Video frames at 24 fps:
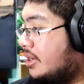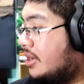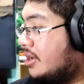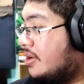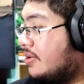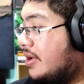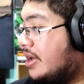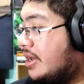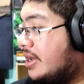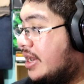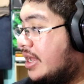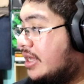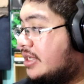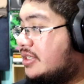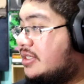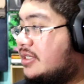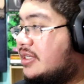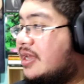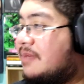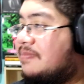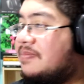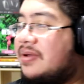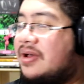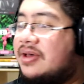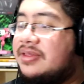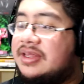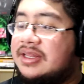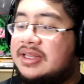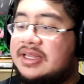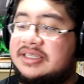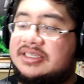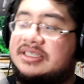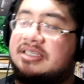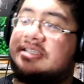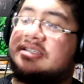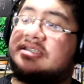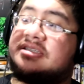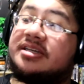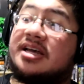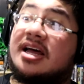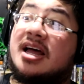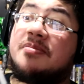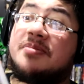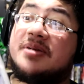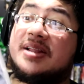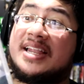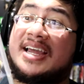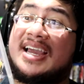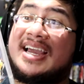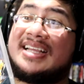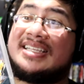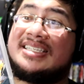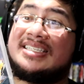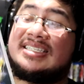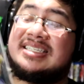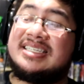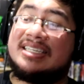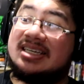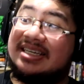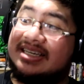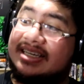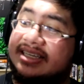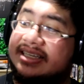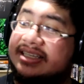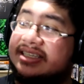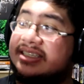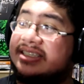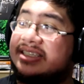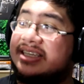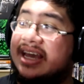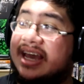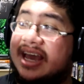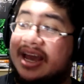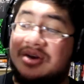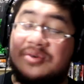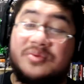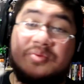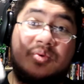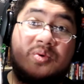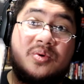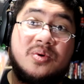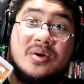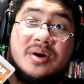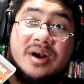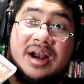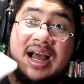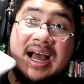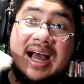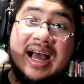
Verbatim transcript: All right, next up on the list is Tom Clancy's End War.